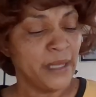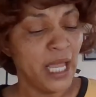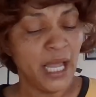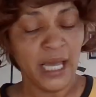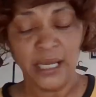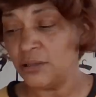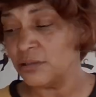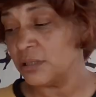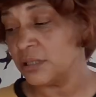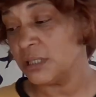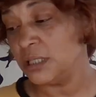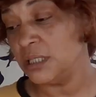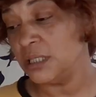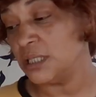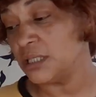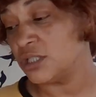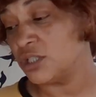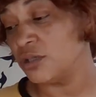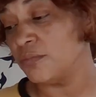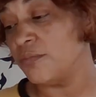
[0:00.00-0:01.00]
I don't see
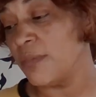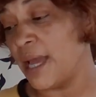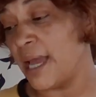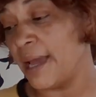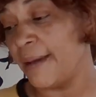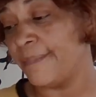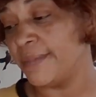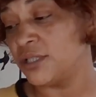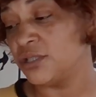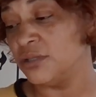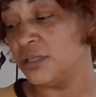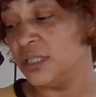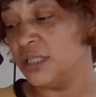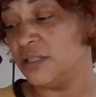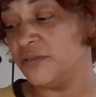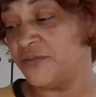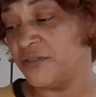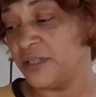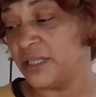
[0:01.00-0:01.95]
that you're mad, but you need to